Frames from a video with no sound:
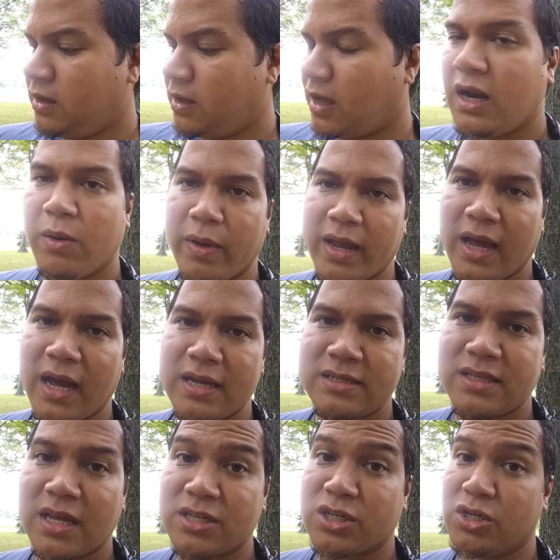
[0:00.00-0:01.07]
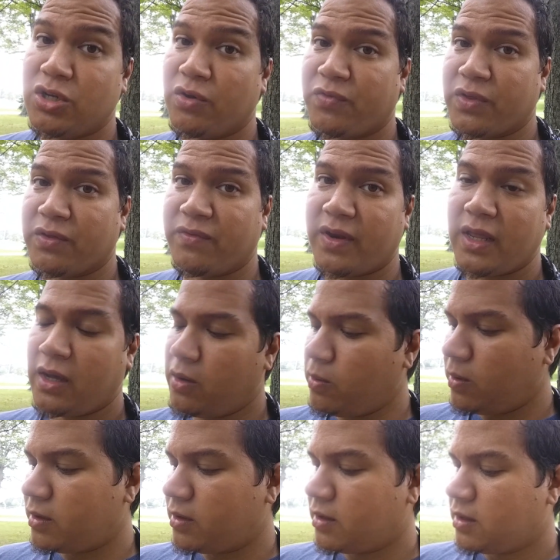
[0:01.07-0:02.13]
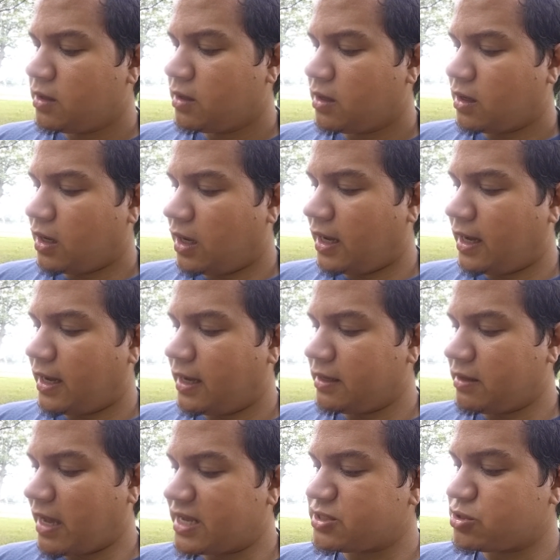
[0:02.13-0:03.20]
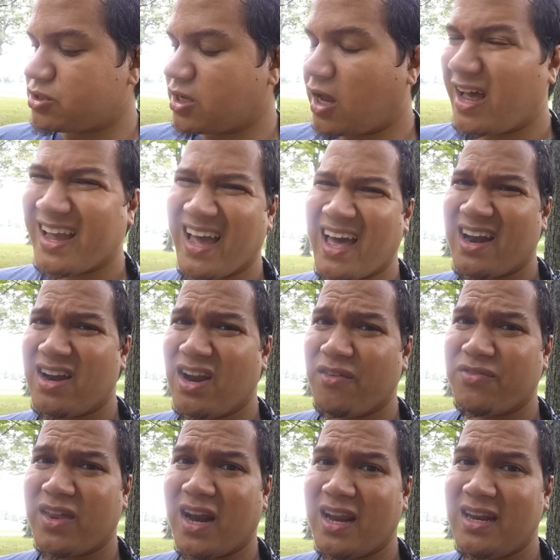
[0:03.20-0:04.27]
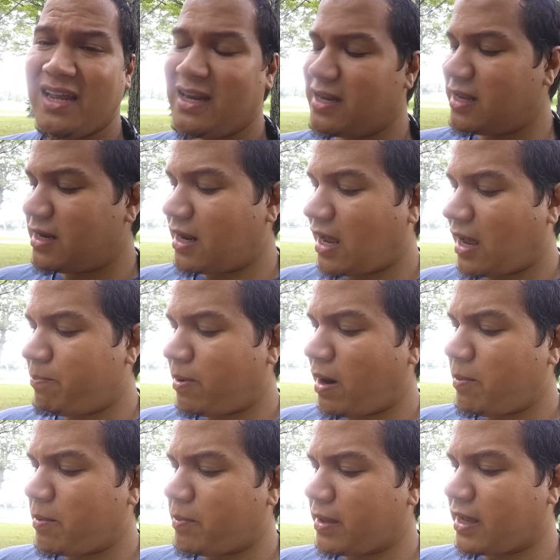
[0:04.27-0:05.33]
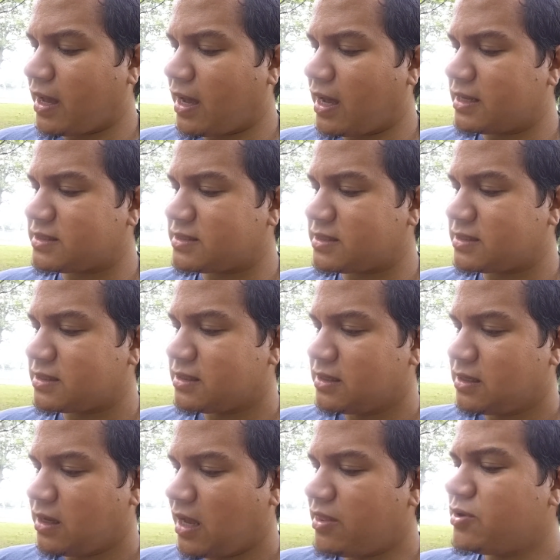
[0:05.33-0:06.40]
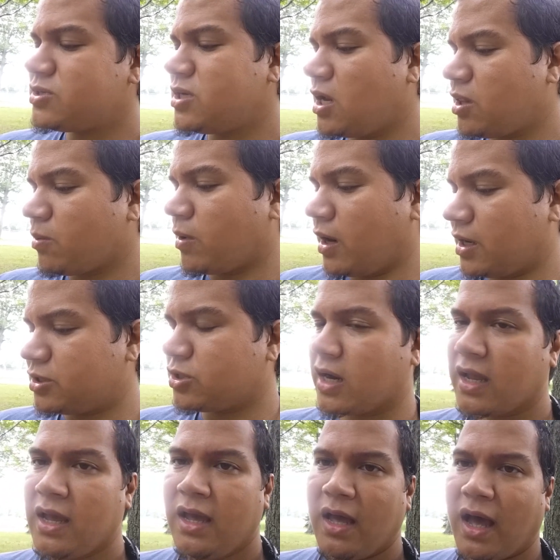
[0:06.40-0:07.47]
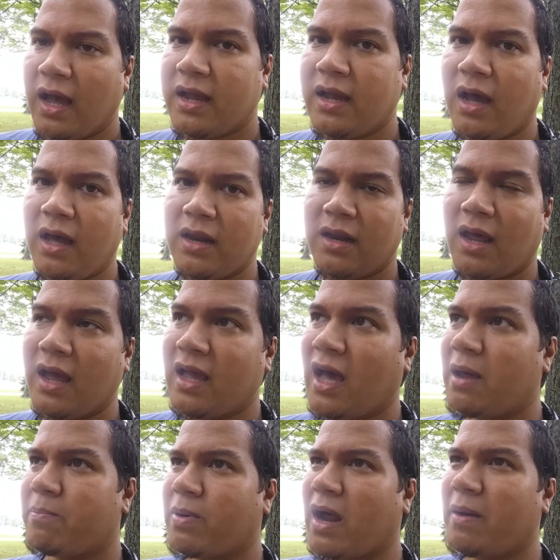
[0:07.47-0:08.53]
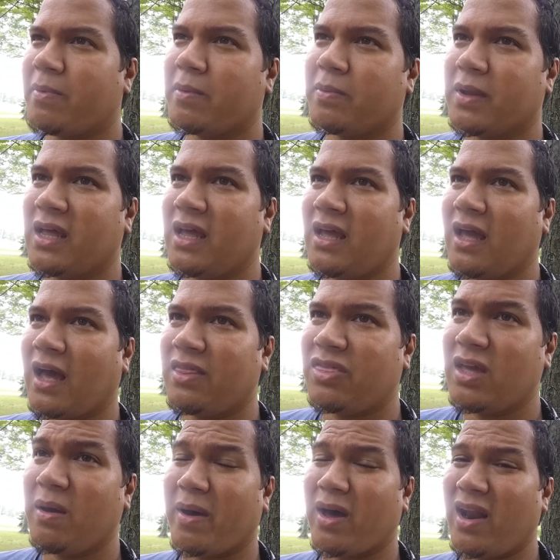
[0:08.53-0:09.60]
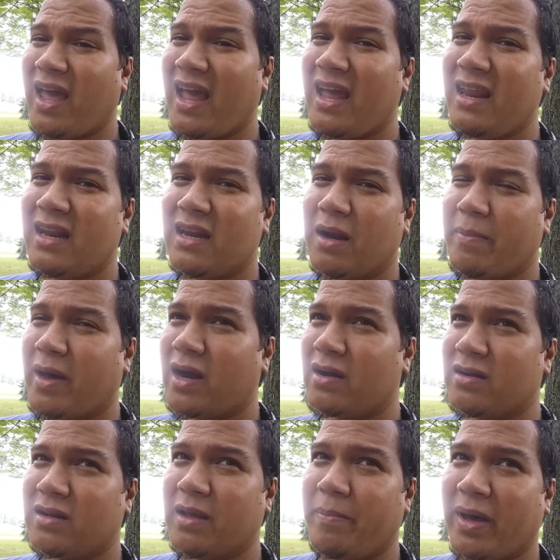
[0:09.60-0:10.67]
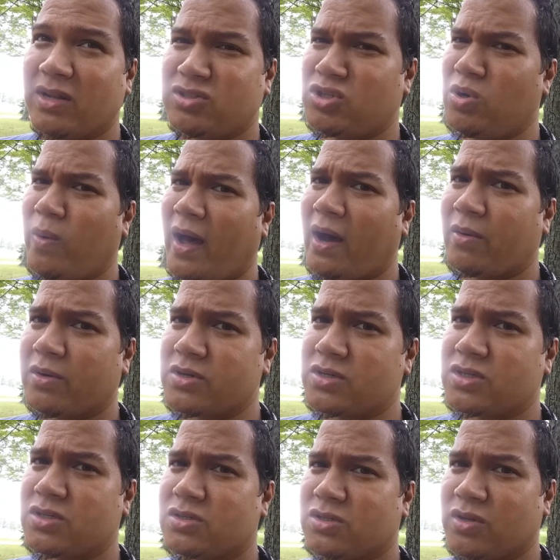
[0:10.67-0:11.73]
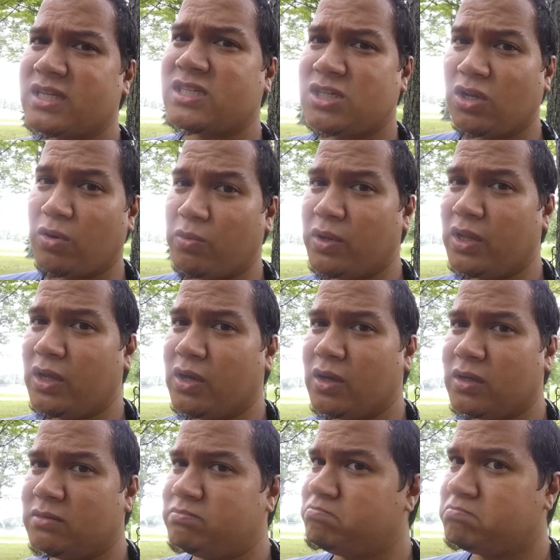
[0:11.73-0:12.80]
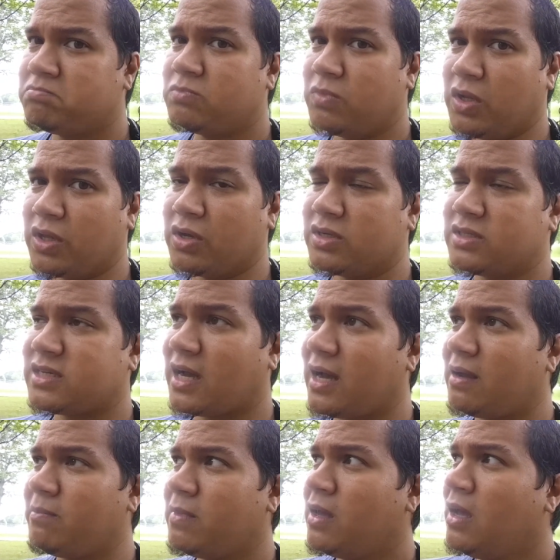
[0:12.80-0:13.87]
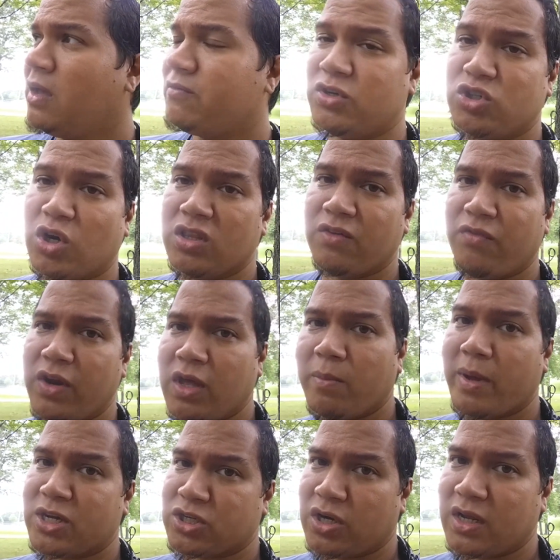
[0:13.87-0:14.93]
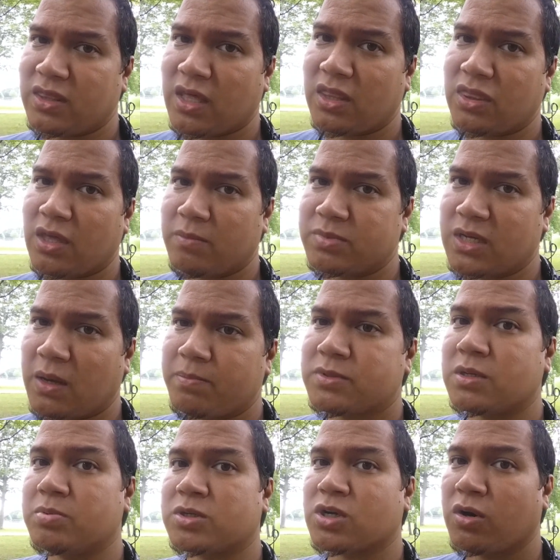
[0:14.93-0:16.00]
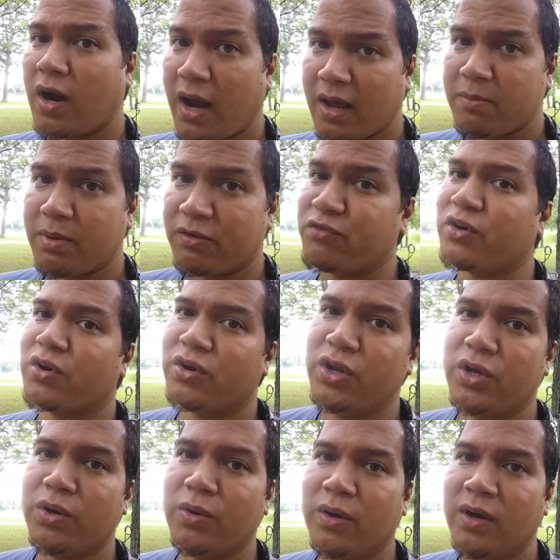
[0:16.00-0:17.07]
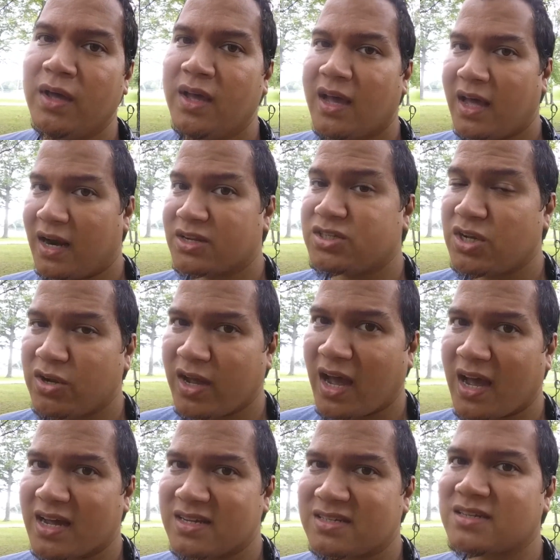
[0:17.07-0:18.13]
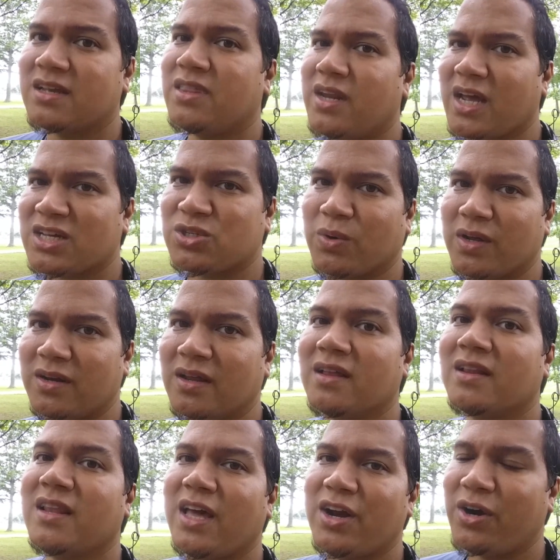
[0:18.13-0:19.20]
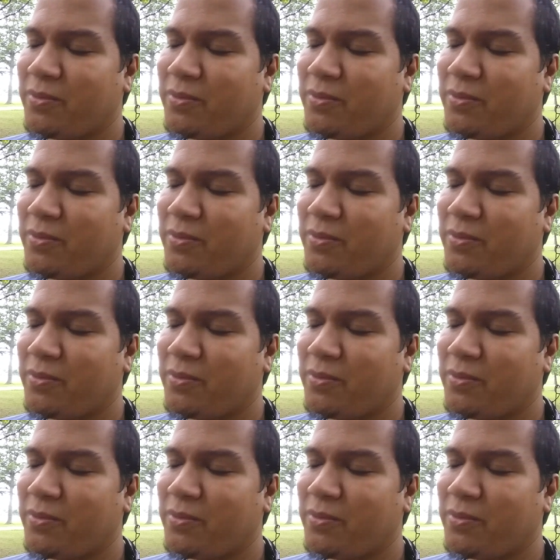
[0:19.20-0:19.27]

Anyway, guys, that is going to do it for the video. Uh, as you saw, I got enough that I needed. I probably caught and there's another one on track. I caught I caught probably I think about eight in about about two hours. So that's still a really good really good time. If you enjoyed the video, make sure you hit that thumbs up. Subscribe if you're new, and I'll see you guys in the next one. Later.